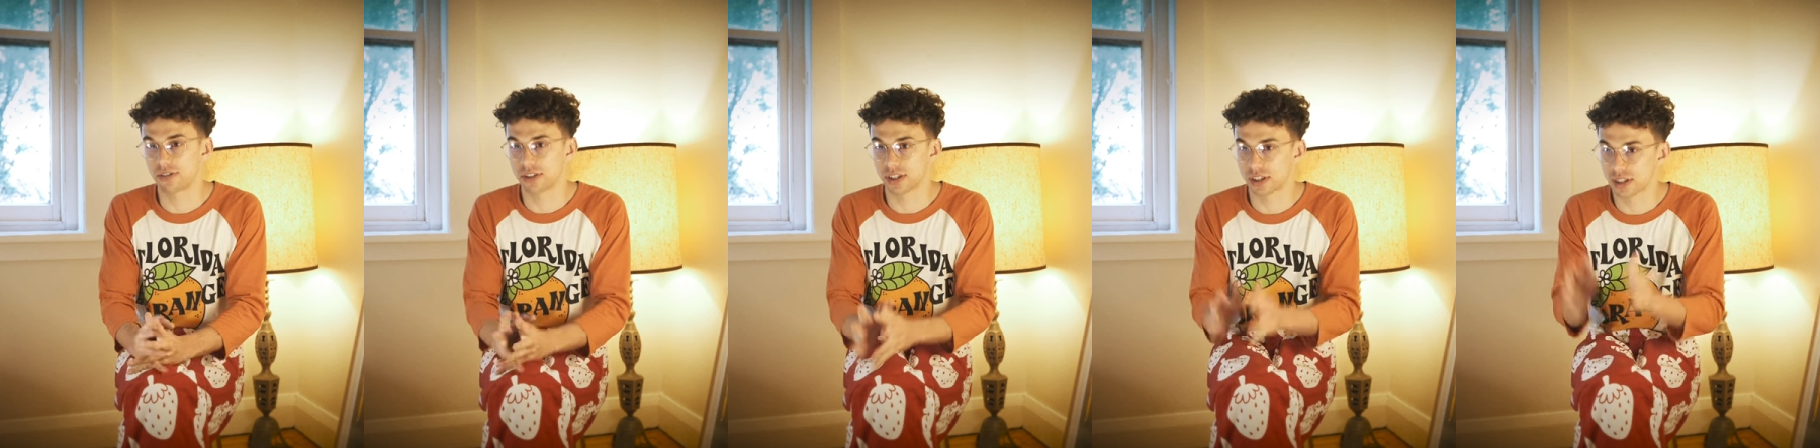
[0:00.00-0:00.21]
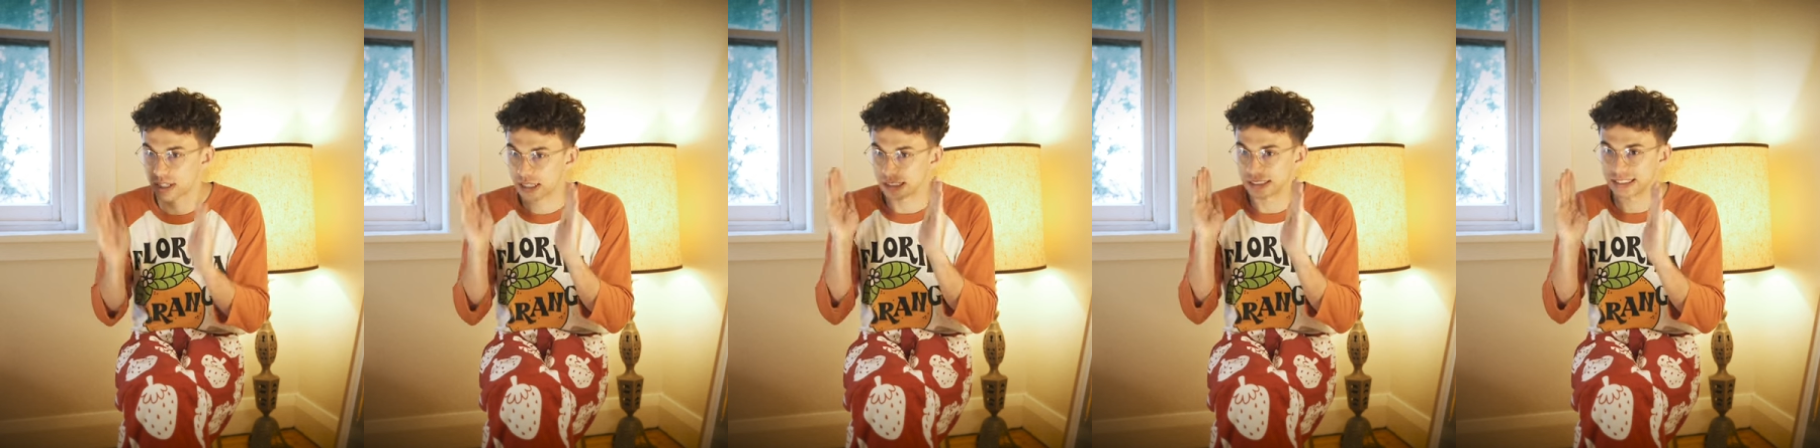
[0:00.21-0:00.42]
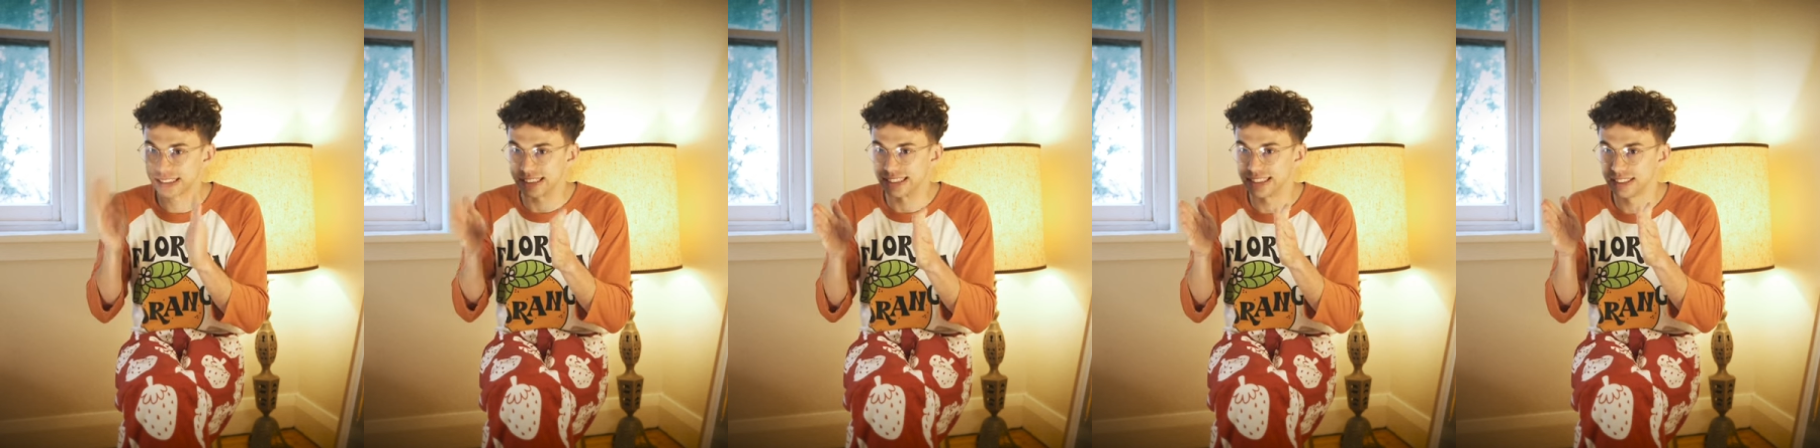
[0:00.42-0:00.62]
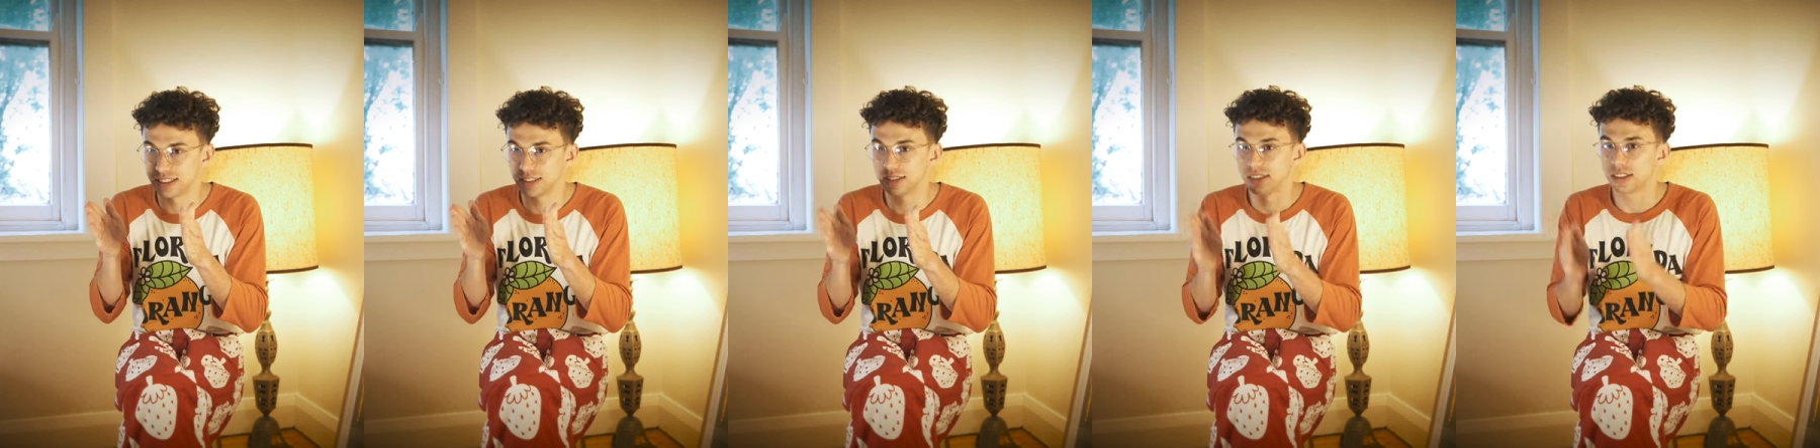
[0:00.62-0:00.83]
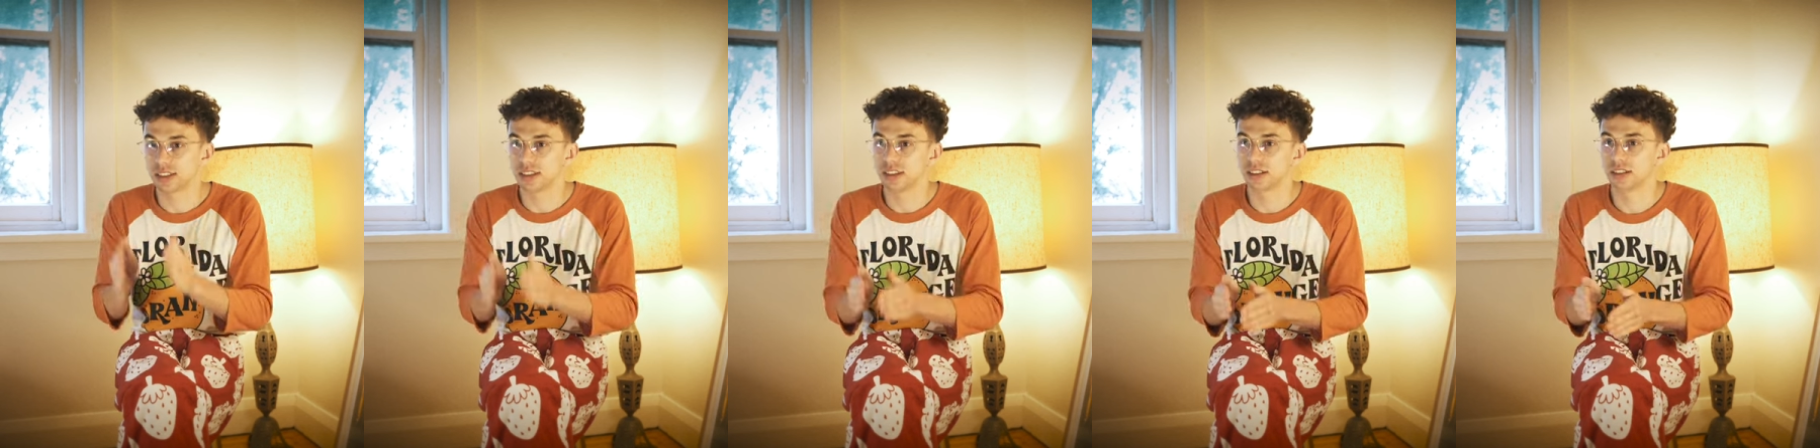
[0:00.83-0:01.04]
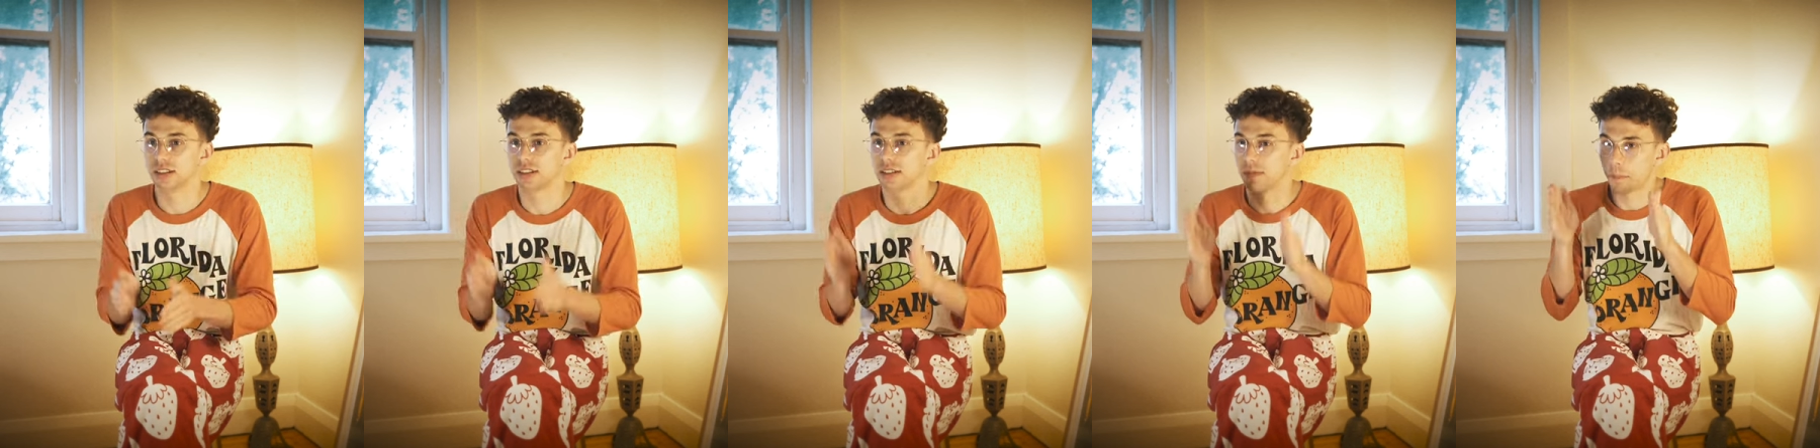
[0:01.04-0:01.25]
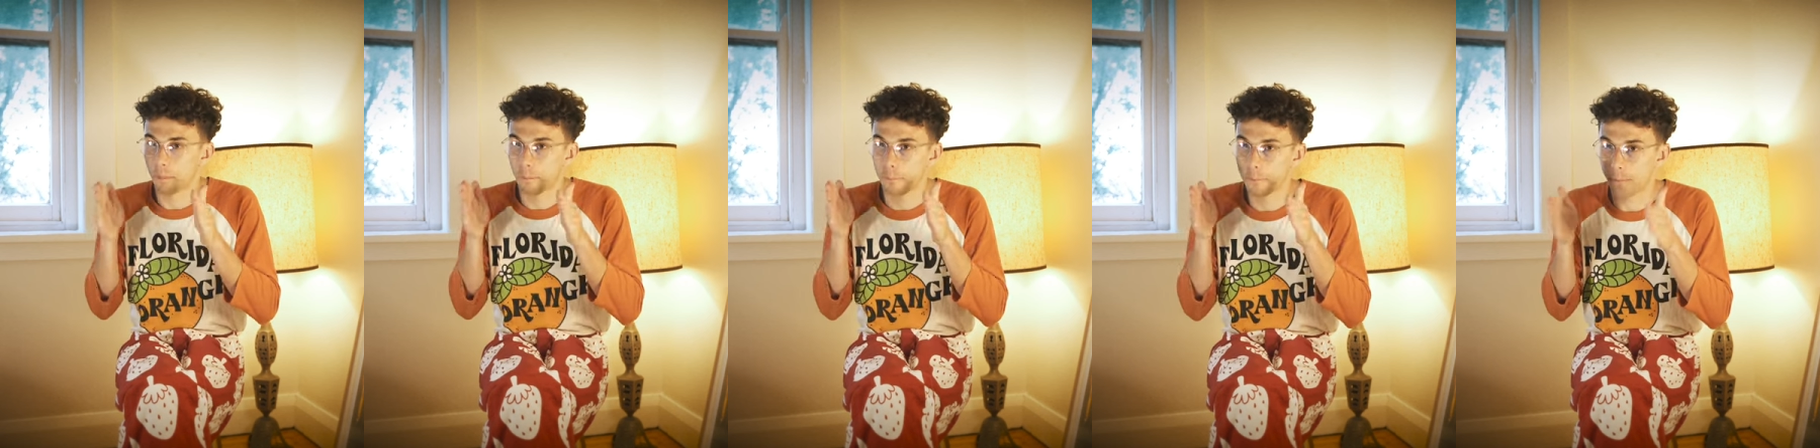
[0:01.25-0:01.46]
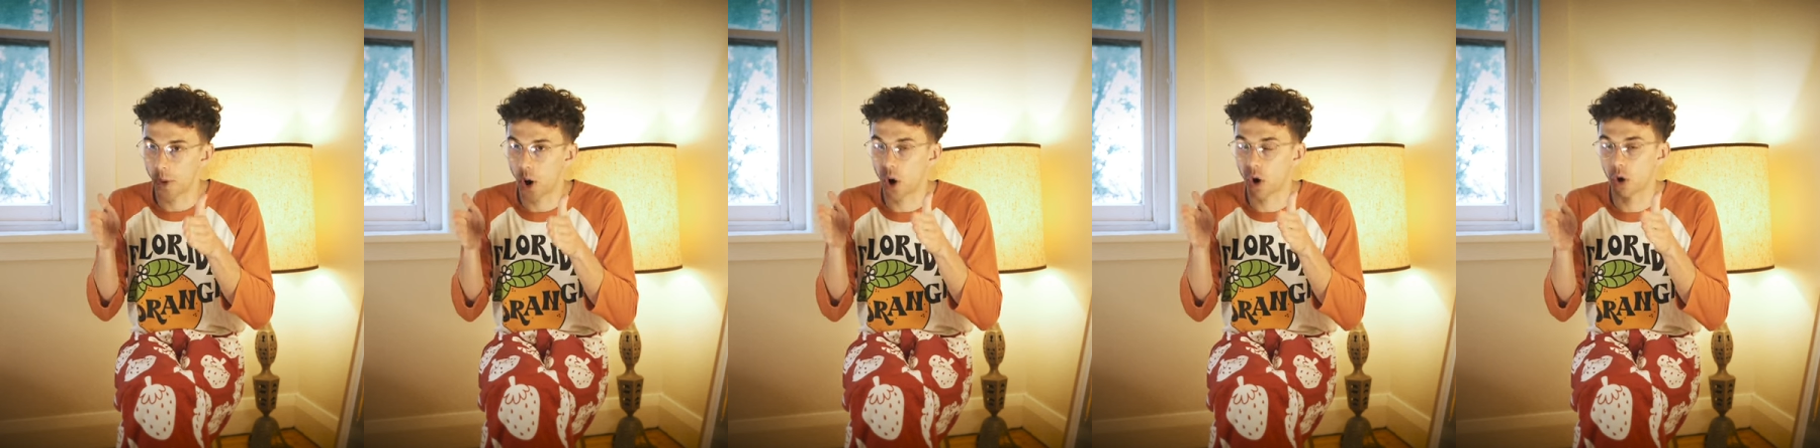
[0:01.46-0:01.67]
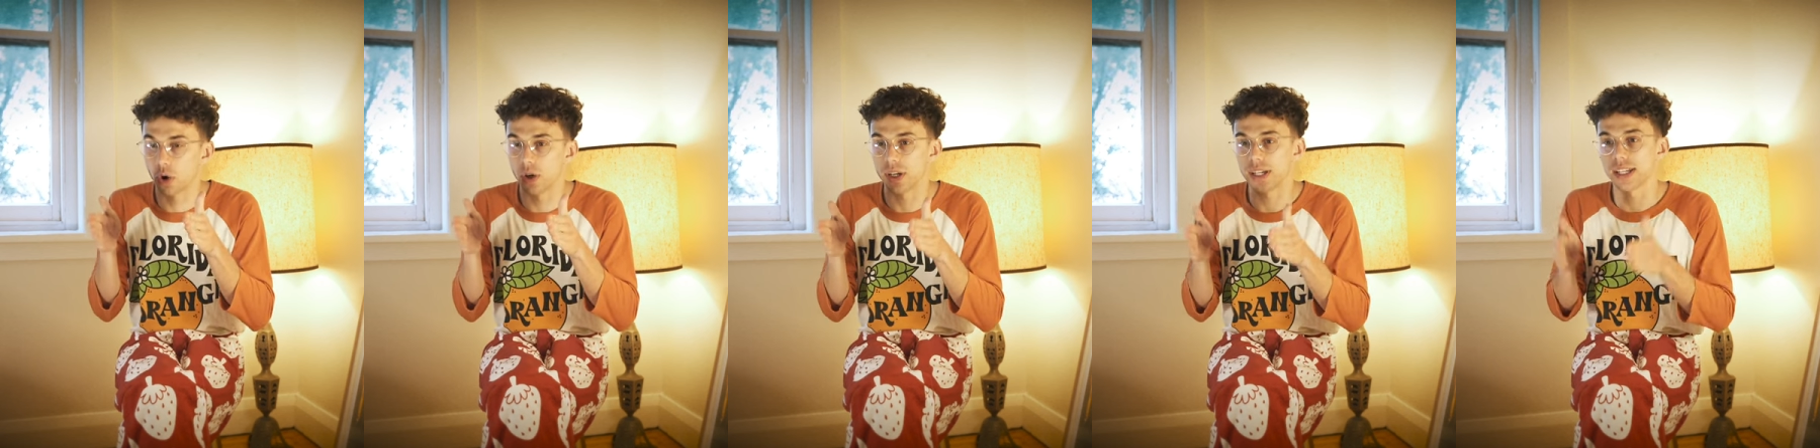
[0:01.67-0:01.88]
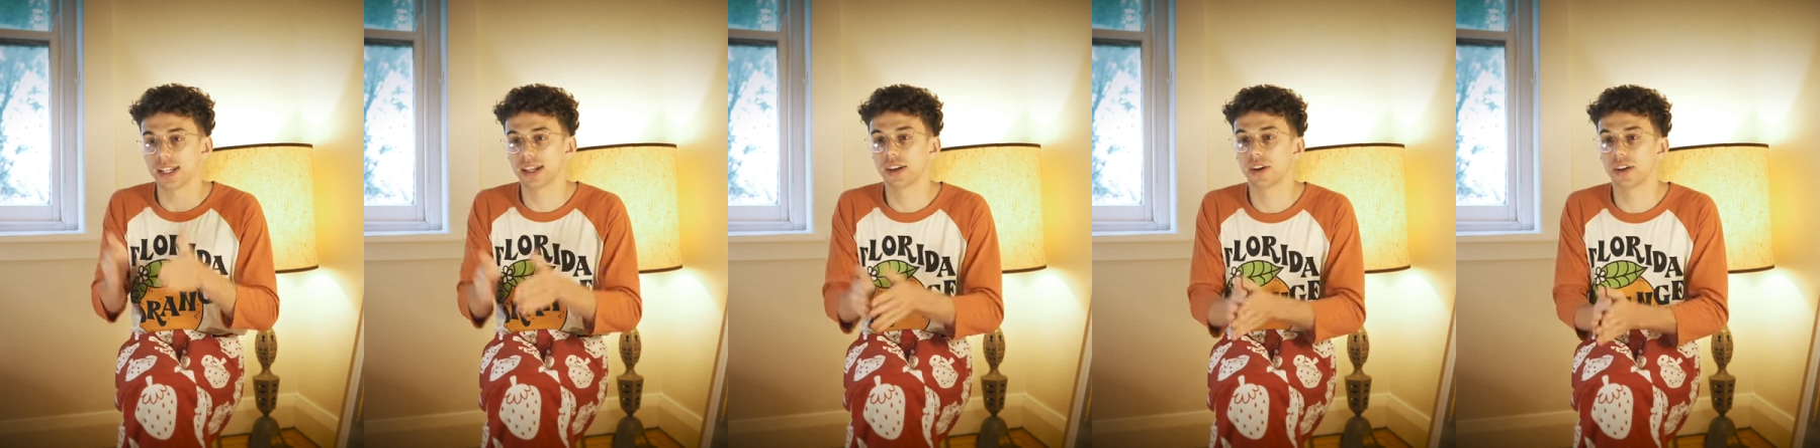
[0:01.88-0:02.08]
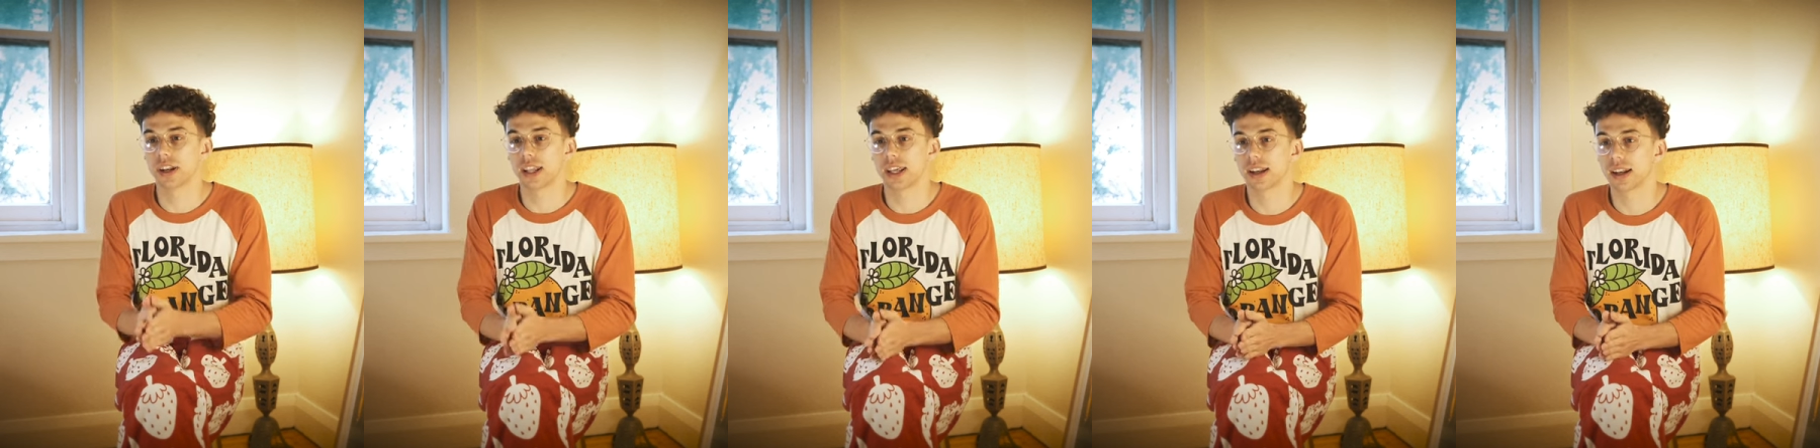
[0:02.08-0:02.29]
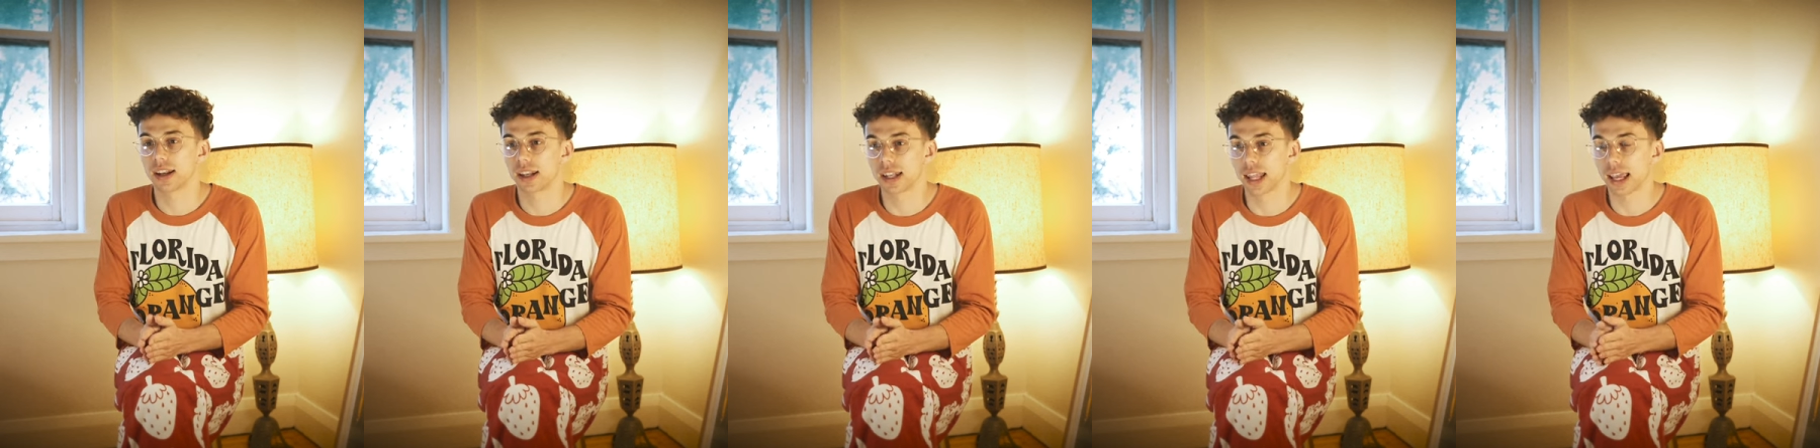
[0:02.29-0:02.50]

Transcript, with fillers: just honed in on it